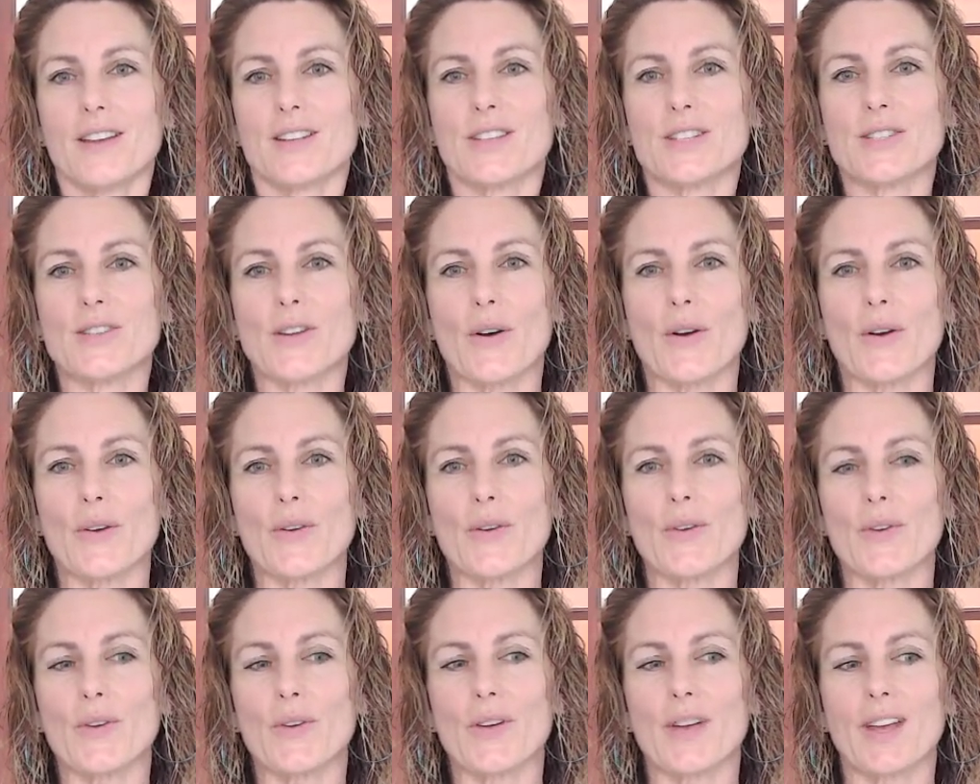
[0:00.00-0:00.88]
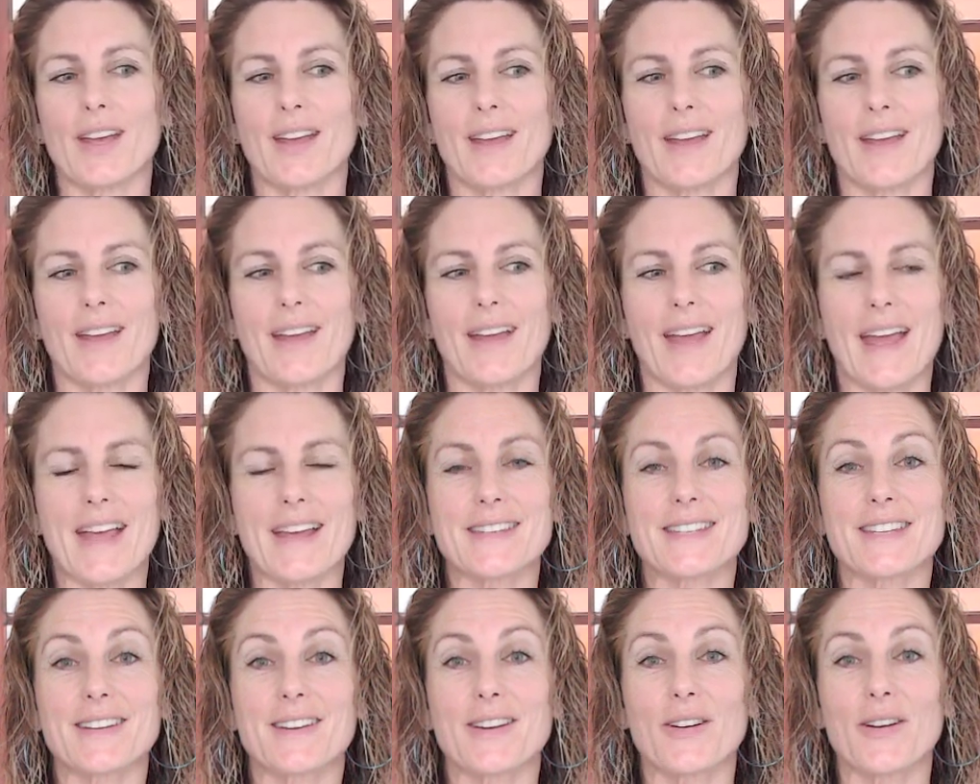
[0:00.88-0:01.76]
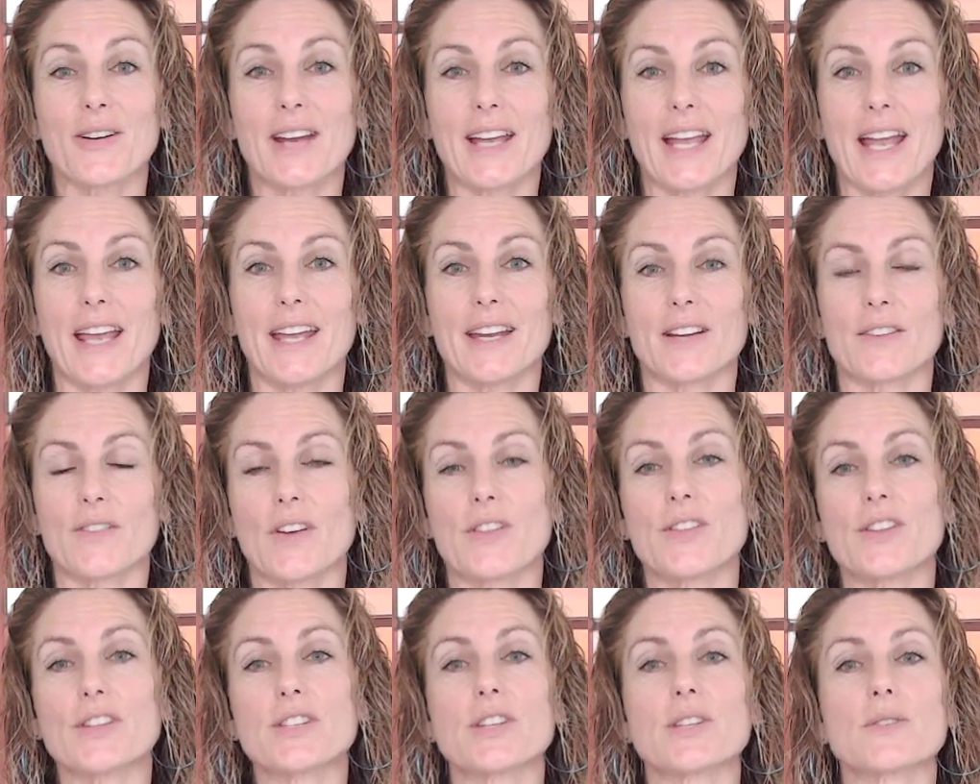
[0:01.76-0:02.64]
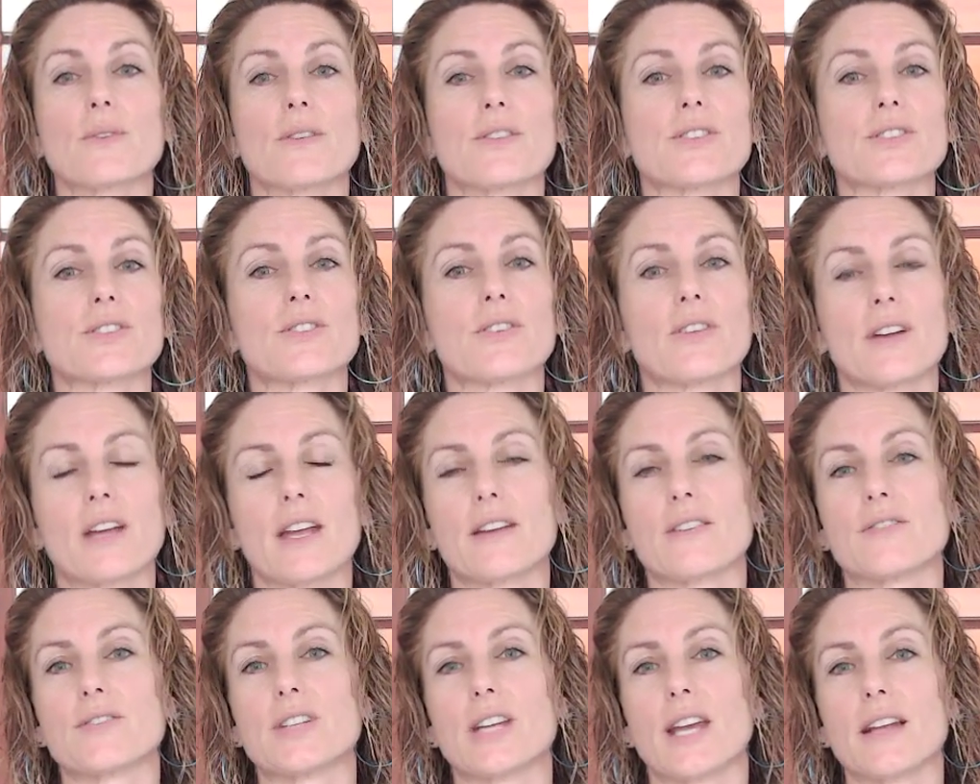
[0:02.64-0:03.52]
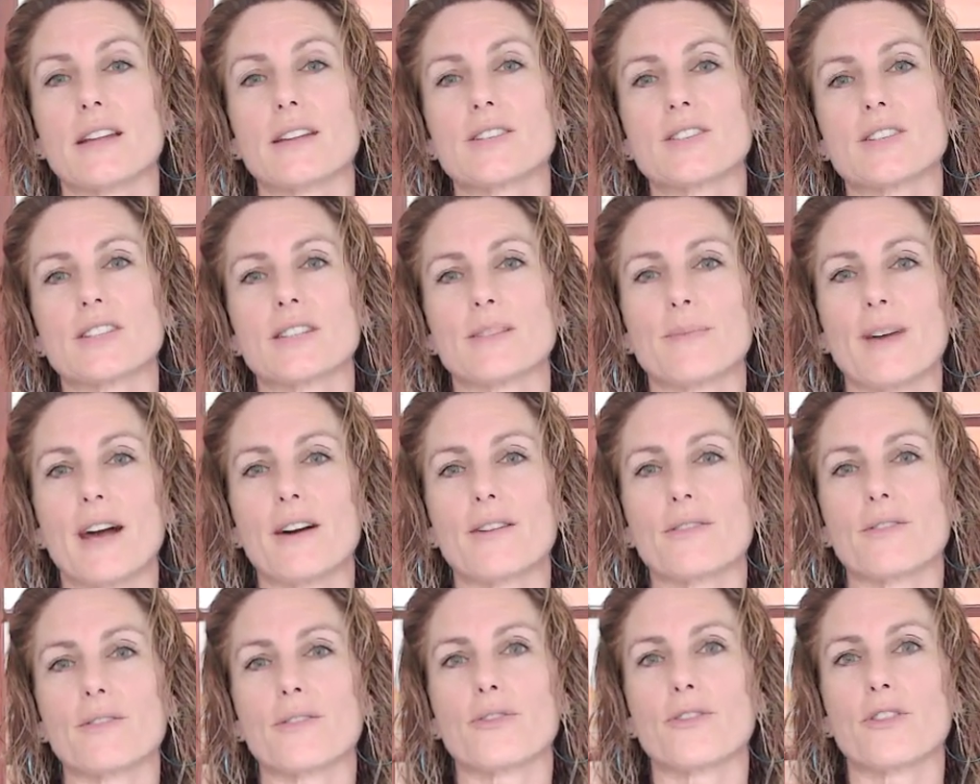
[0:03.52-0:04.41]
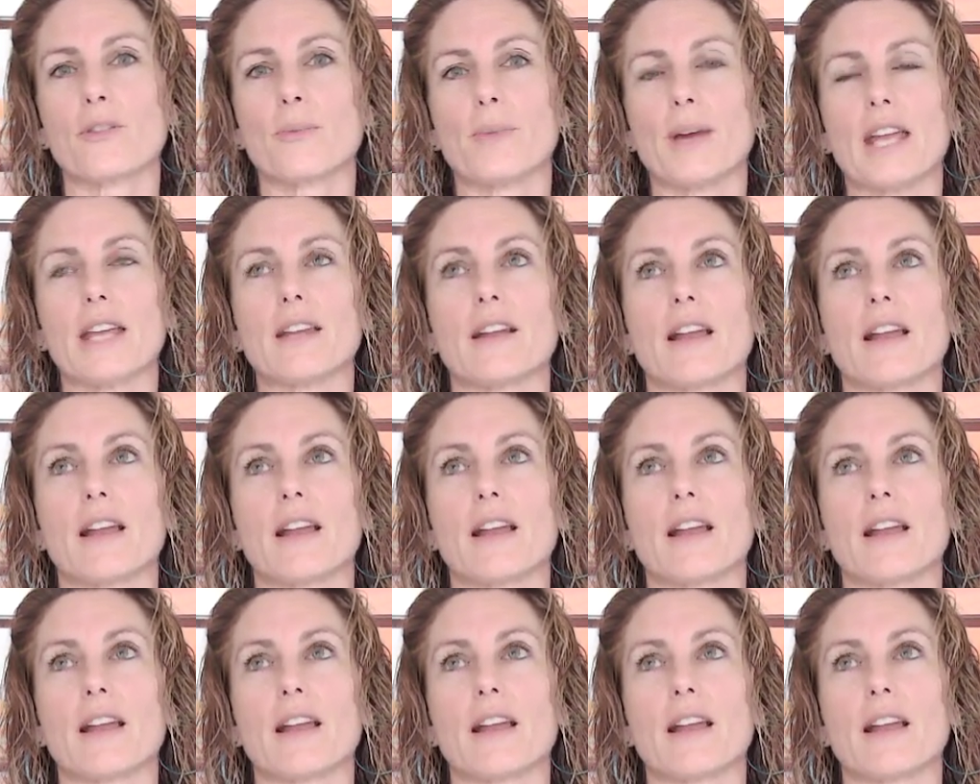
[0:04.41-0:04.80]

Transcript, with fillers: So as a creative, and this is what this creative challenge is about for me.